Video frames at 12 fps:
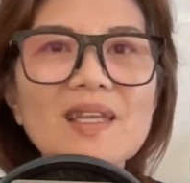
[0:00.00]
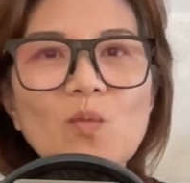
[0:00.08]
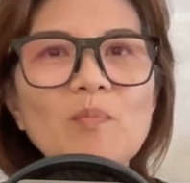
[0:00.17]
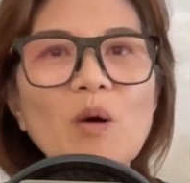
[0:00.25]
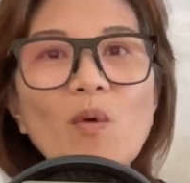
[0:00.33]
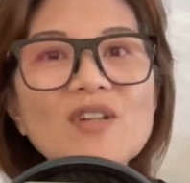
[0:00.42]

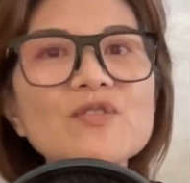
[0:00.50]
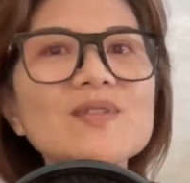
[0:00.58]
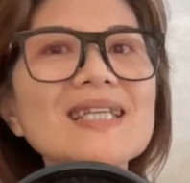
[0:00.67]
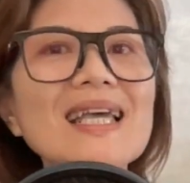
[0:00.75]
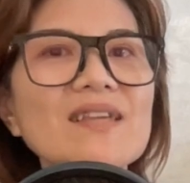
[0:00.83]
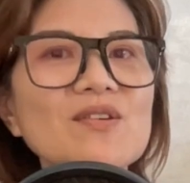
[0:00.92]
But once you
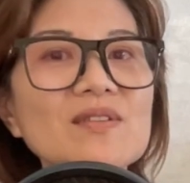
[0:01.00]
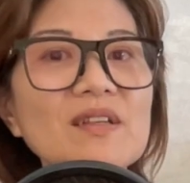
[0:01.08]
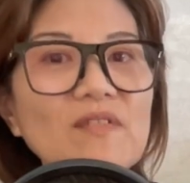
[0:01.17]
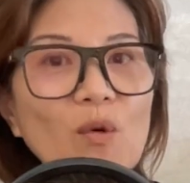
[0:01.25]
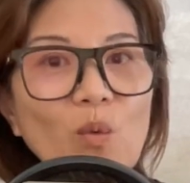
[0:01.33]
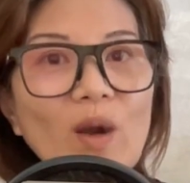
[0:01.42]
take
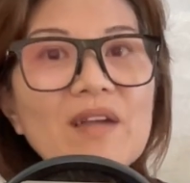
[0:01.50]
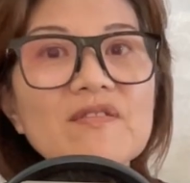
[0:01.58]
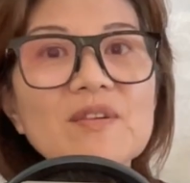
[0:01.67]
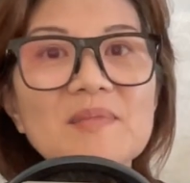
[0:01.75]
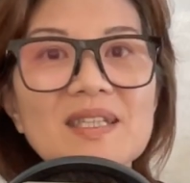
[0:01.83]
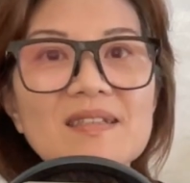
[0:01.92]
yourself away
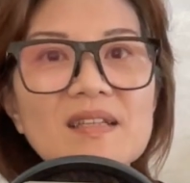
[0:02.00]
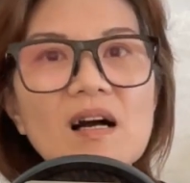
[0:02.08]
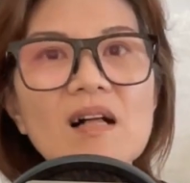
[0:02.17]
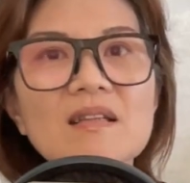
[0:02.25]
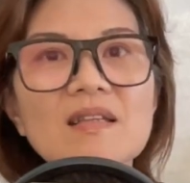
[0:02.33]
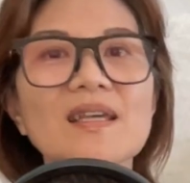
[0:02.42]
from this
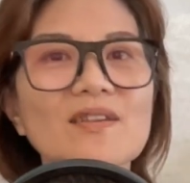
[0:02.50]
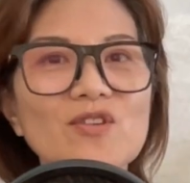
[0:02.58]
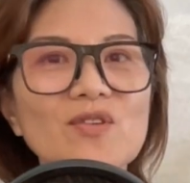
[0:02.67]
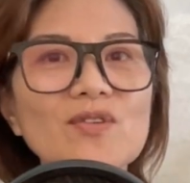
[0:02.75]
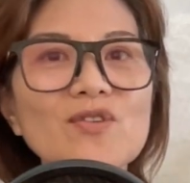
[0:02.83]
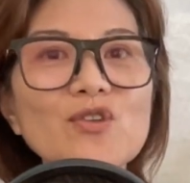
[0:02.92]
cult,
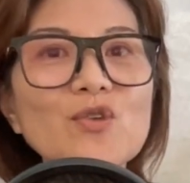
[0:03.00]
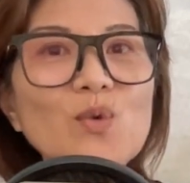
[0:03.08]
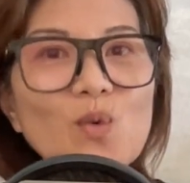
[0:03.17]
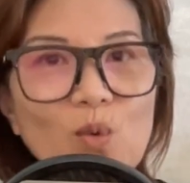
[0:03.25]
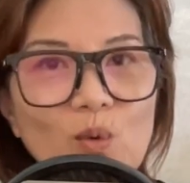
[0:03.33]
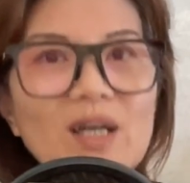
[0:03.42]
you
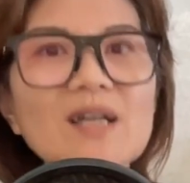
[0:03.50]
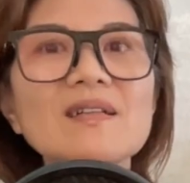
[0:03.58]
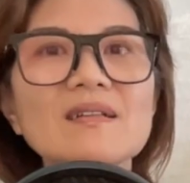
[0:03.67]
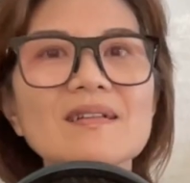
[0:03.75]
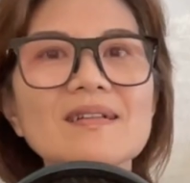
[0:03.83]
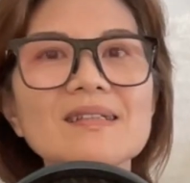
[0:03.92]

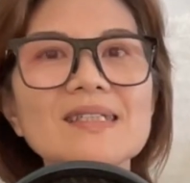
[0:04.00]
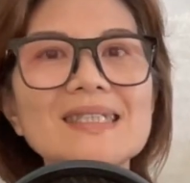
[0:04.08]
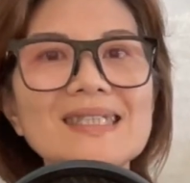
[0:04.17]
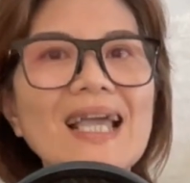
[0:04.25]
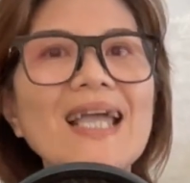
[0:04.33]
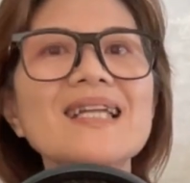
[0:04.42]
will
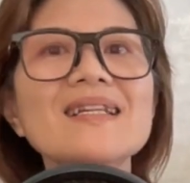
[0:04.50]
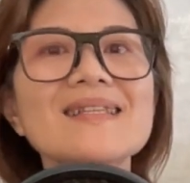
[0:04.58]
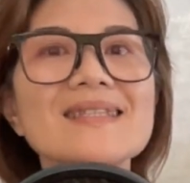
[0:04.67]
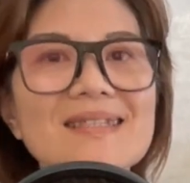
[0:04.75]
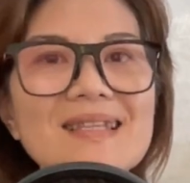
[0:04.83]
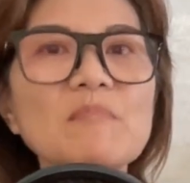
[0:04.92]
gain
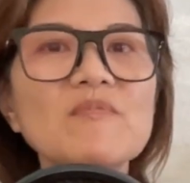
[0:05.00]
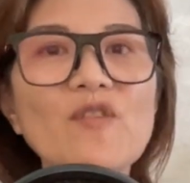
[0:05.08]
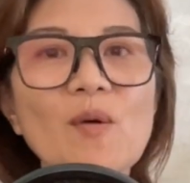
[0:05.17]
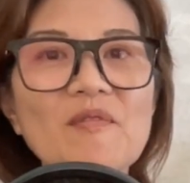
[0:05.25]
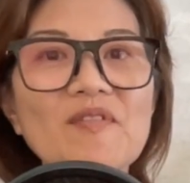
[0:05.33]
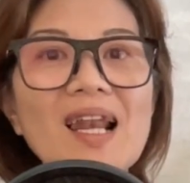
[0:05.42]
some
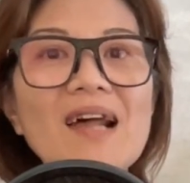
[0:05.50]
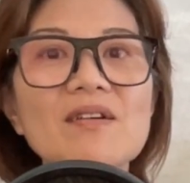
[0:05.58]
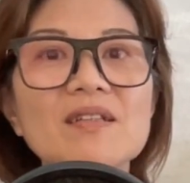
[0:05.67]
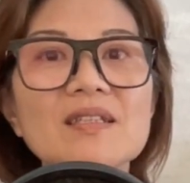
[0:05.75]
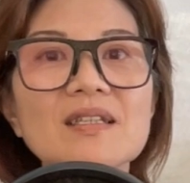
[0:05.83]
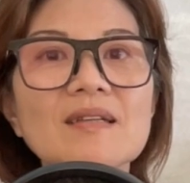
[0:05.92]
form of
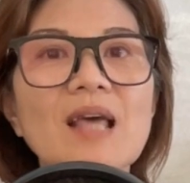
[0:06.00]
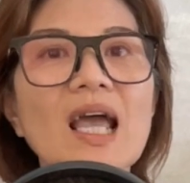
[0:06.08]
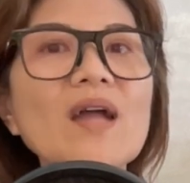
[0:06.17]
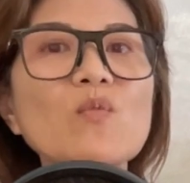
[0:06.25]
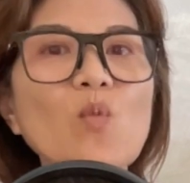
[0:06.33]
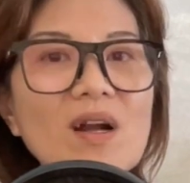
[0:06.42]
clarity.
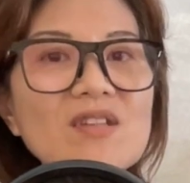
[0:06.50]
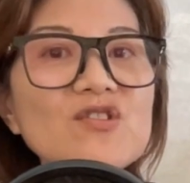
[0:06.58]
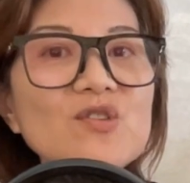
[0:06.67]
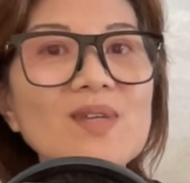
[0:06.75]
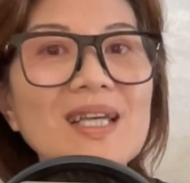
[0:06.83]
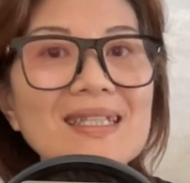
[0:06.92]
And once
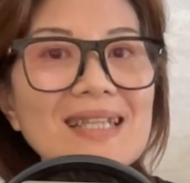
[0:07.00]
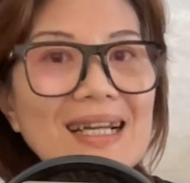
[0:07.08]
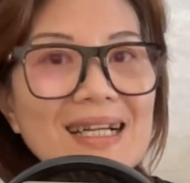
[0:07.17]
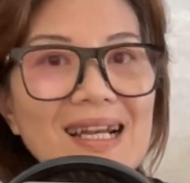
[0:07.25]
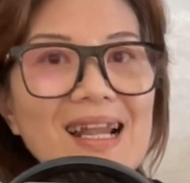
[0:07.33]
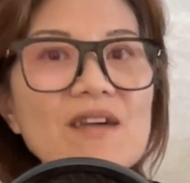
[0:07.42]
you get
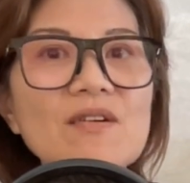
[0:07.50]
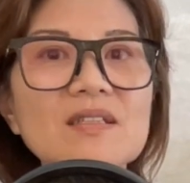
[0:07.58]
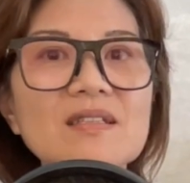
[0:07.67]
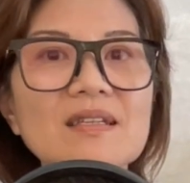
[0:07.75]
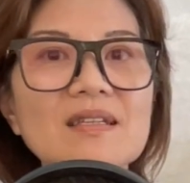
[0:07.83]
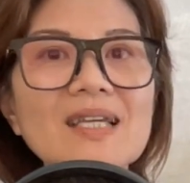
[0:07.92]
that
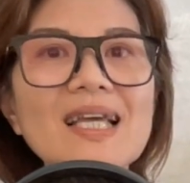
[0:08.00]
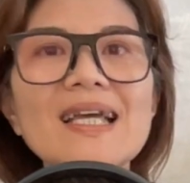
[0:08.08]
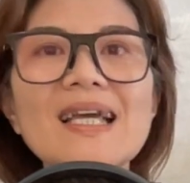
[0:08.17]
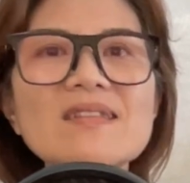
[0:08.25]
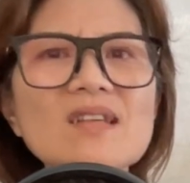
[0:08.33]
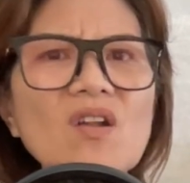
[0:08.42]
clarity,
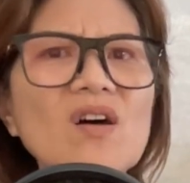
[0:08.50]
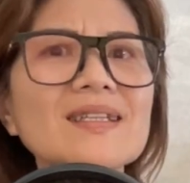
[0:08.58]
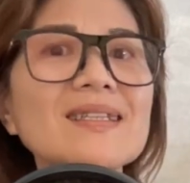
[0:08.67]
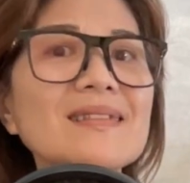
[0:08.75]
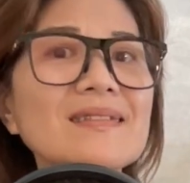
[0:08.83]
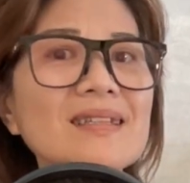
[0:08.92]
it's a lot
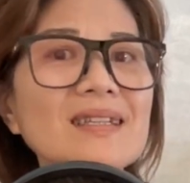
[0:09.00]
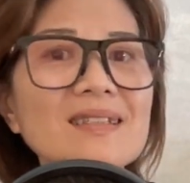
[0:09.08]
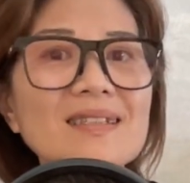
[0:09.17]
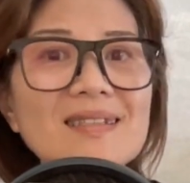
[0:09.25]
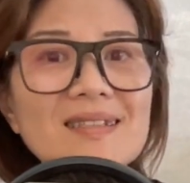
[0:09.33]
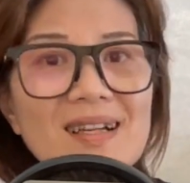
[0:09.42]
easier
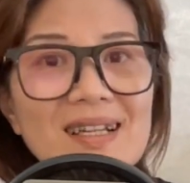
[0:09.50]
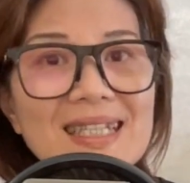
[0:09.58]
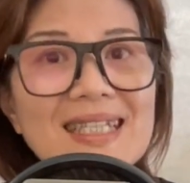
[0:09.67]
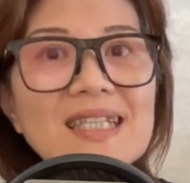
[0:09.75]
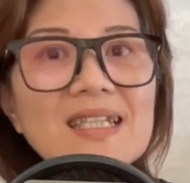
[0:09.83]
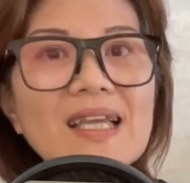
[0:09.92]
to start
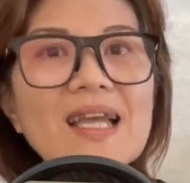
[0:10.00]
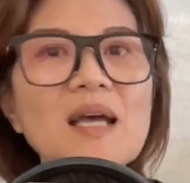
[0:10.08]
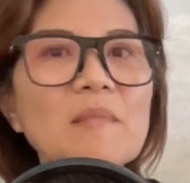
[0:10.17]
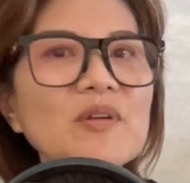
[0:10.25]
healing.